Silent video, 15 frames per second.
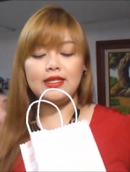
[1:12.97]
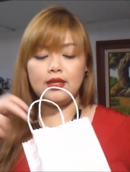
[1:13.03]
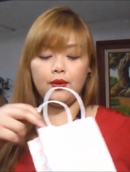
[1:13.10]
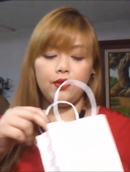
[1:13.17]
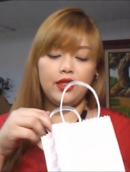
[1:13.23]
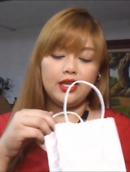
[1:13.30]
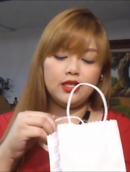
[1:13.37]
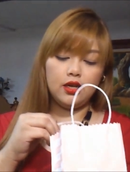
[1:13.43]
so
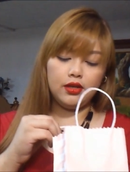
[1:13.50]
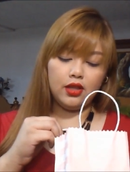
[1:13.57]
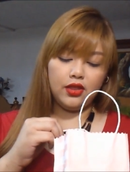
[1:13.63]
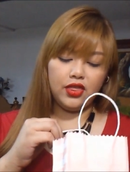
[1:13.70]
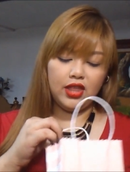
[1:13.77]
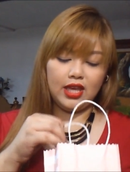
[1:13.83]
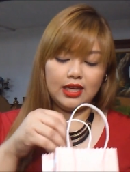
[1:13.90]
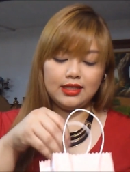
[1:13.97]
these are the
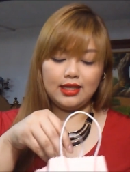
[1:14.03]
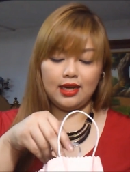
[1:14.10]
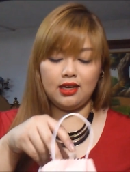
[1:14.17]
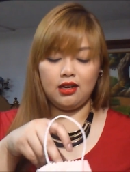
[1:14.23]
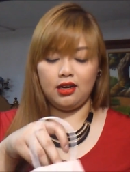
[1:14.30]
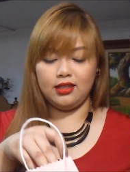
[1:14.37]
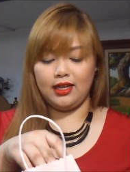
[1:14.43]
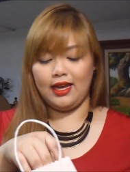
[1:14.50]
things that I
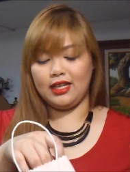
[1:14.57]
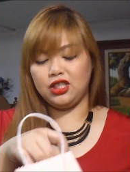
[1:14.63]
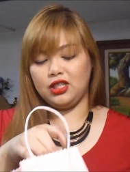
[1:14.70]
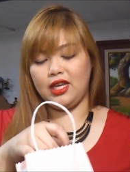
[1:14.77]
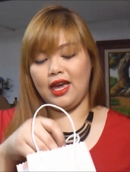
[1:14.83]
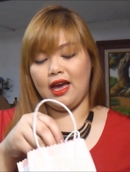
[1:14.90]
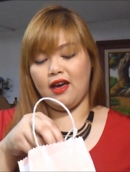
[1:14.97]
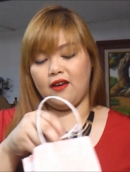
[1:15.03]
got. I
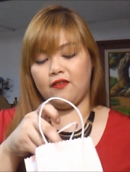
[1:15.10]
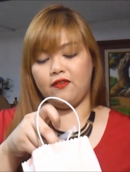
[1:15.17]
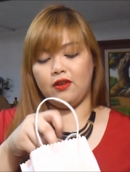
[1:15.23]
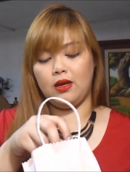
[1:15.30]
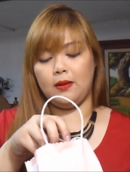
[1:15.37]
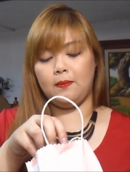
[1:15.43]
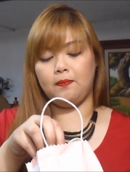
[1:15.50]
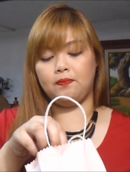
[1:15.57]
actually have
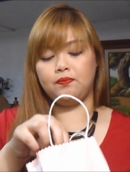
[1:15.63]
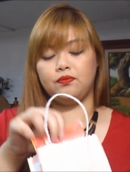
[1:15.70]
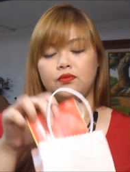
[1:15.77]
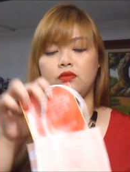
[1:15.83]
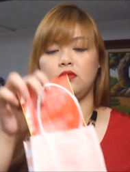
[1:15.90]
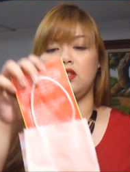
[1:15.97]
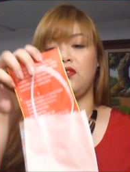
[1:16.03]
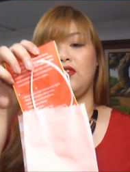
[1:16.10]
um,
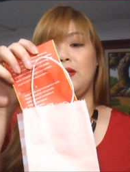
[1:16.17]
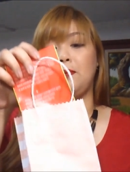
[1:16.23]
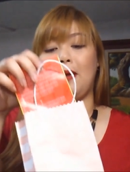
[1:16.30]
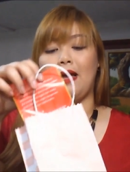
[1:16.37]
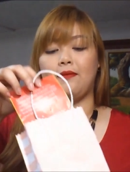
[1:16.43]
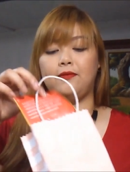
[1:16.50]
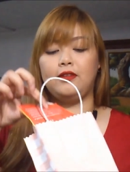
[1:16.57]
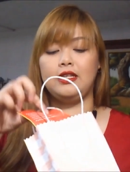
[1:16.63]
different
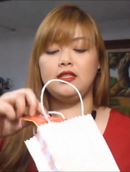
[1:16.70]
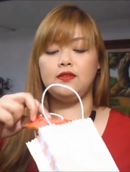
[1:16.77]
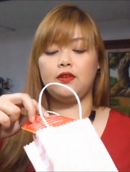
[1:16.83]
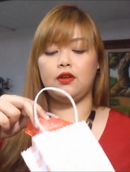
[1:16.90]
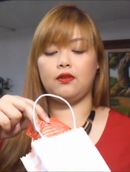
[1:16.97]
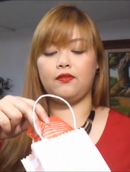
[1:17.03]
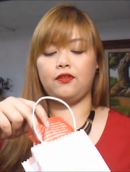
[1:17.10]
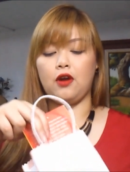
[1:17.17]
pamphlets
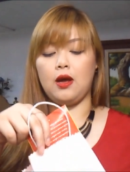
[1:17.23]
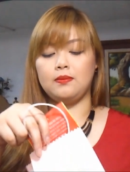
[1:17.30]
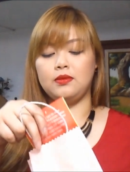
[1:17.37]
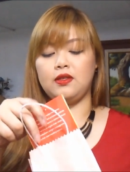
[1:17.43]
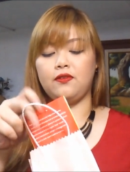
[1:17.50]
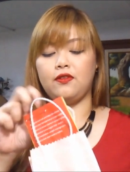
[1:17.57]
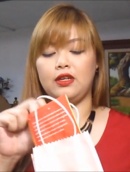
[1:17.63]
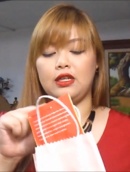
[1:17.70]
for, from
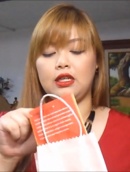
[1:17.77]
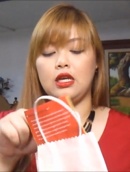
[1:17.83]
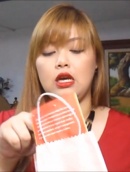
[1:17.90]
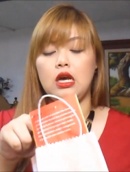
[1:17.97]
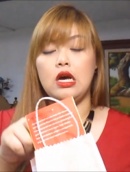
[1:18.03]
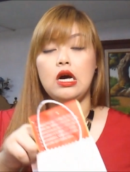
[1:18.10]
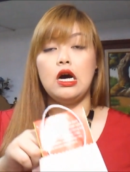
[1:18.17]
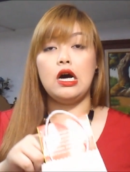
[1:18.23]
different
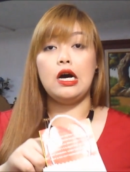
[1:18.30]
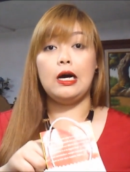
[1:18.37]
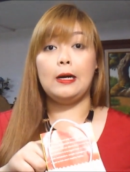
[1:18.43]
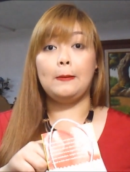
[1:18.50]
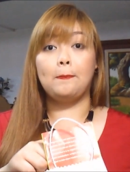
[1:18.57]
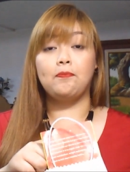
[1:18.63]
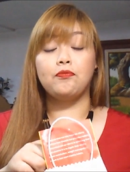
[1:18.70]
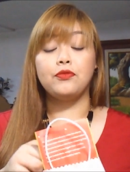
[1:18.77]

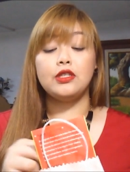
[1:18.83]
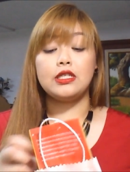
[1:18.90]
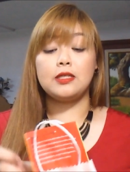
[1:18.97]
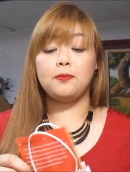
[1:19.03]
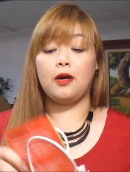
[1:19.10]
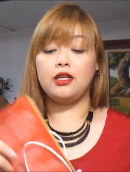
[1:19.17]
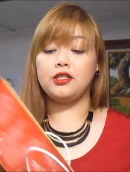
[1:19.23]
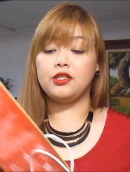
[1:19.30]
um,
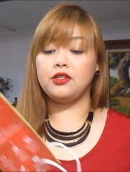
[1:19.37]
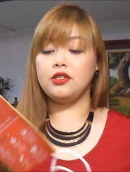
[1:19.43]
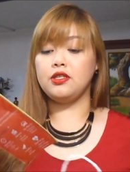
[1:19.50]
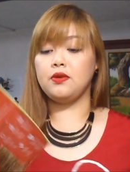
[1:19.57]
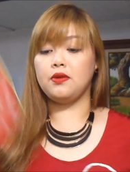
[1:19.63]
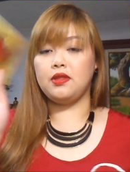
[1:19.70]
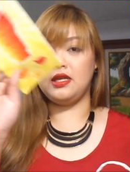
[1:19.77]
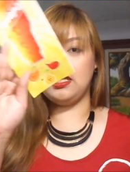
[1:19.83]
sponsor.
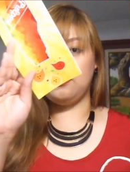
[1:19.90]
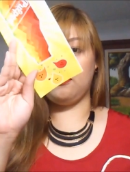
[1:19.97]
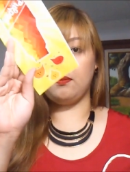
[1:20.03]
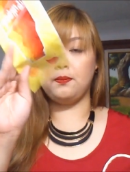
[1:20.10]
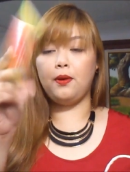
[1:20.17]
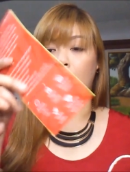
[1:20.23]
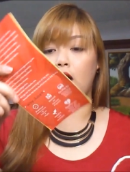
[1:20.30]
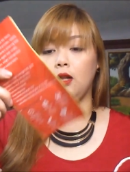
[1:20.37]
So this from
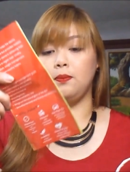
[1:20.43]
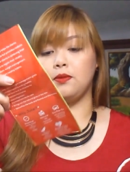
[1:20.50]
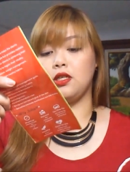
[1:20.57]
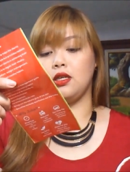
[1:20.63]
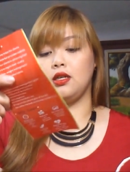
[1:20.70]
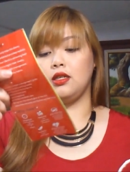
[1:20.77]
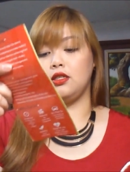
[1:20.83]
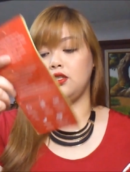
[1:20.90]
Pult,
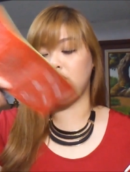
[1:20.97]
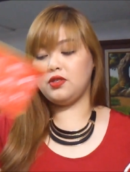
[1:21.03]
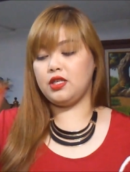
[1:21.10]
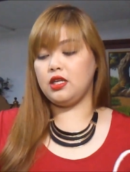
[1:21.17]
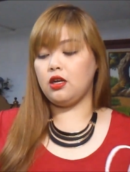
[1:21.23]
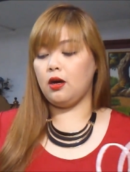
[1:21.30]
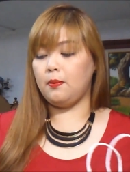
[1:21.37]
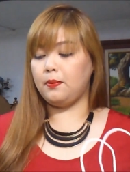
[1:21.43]

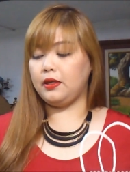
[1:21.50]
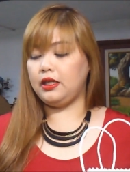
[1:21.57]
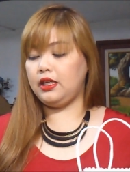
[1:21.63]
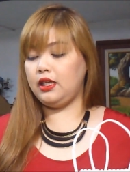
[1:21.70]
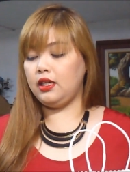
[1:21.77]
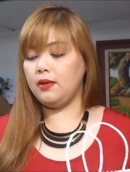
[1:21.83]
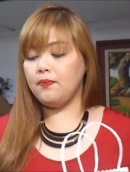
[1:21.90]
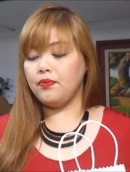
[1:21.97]
Juicing
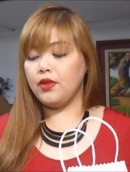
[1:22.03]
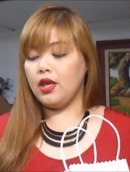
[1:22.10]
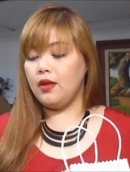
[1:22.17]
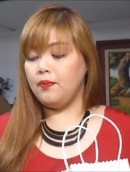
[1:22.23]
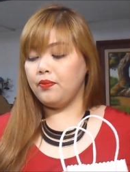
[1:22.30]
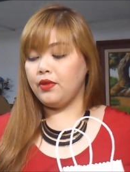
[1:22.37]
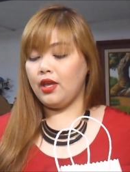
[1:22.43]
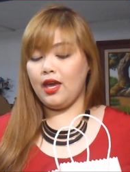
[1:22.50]
Company.
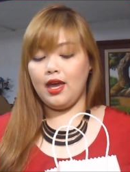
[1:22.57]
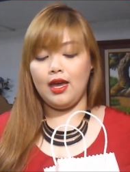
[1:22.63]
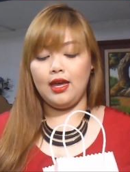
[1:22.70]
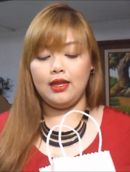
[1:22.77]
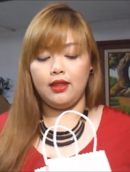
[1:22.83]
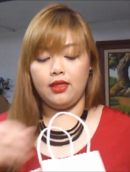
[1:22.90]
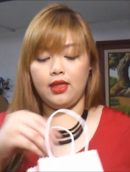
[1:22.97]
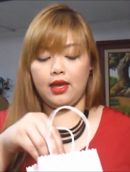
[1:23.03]

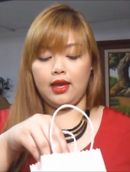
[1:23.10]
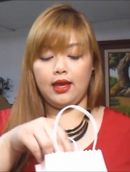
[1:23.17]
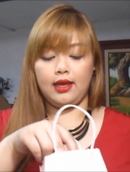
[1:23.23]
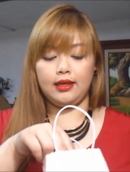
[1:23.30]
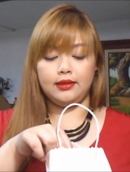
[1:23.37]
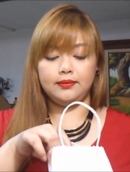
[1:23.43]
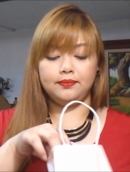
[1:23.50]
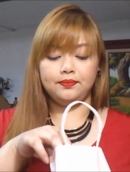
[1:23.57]
And
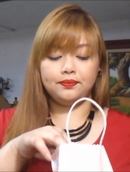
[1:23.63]
then